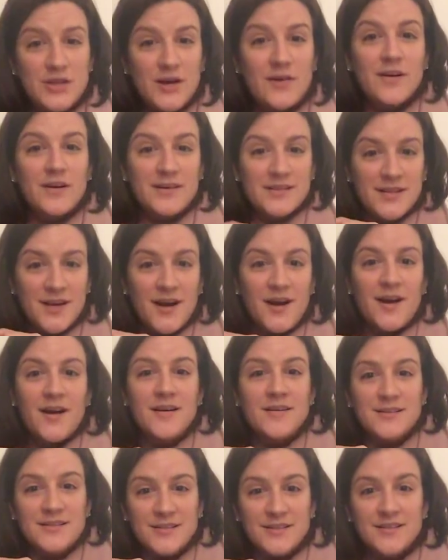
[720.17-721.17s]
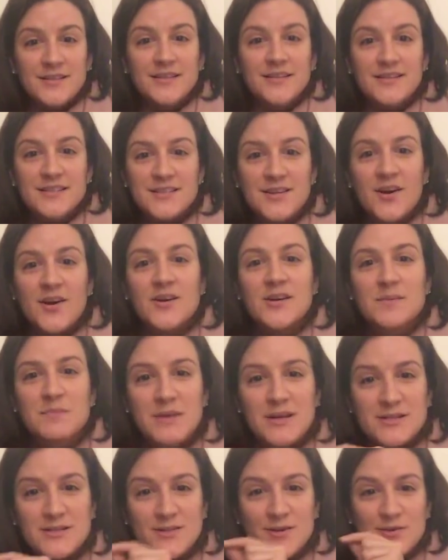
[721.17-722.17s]
Sherry, it's hard to
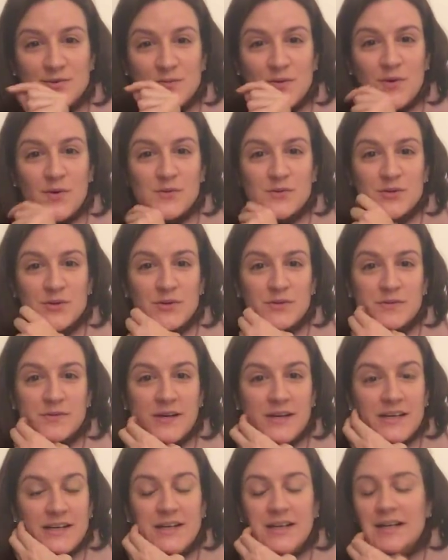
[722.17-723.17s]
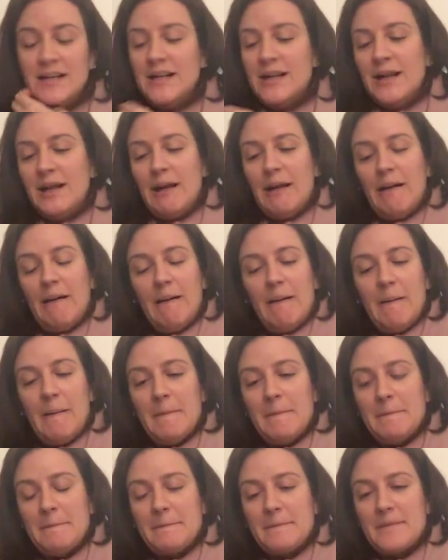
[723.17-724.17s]
mesh those roles, girlfriend.
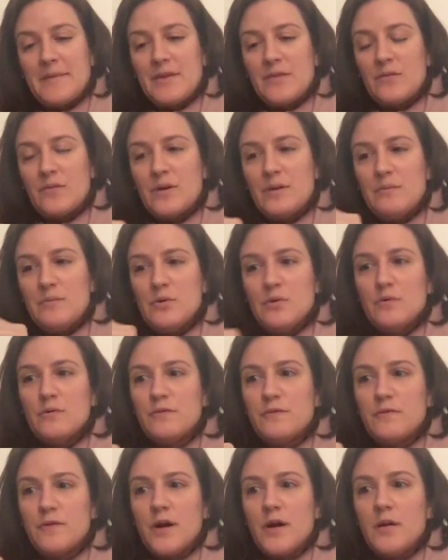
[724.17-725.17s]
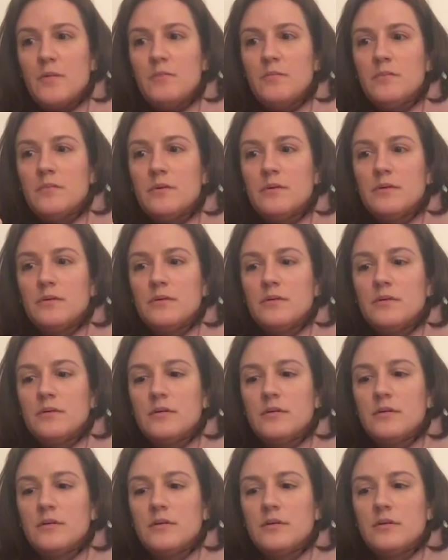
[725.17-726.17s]
We move from
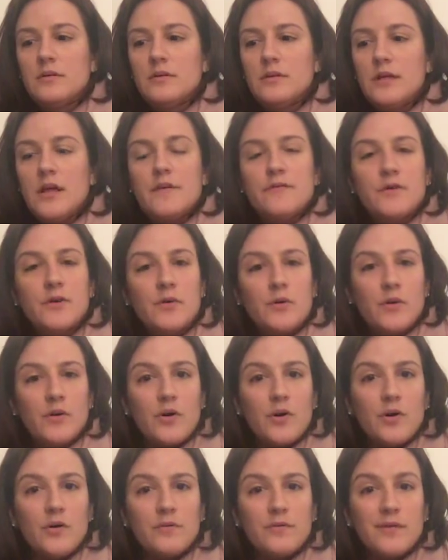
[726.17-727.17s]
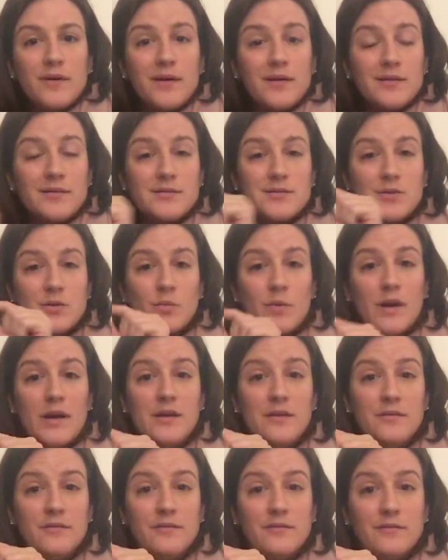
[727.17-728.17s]
lover or girlfriend to
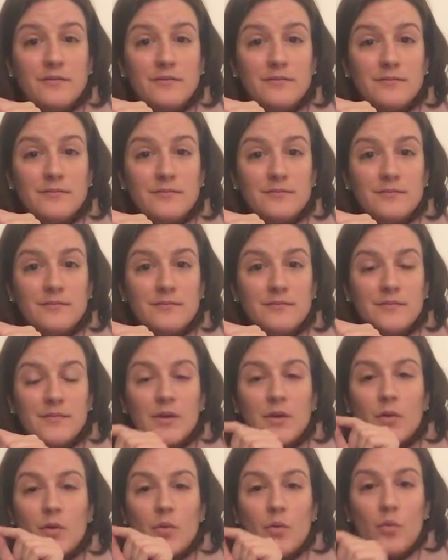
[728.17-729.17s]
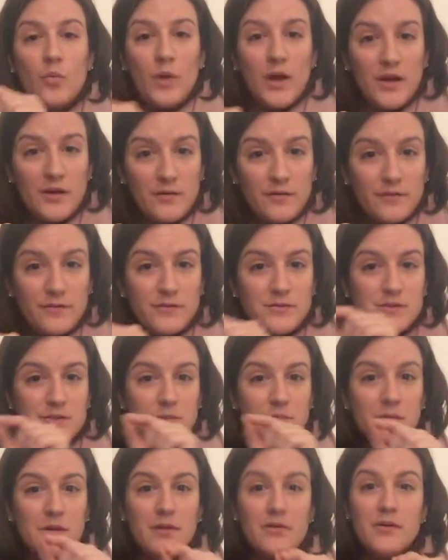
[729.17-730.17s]
wife, wife
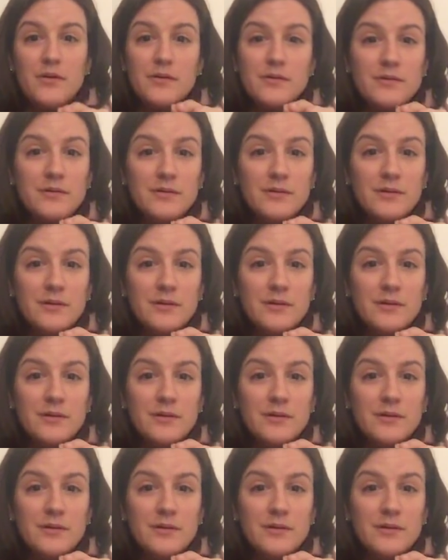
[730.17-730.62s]
to mother,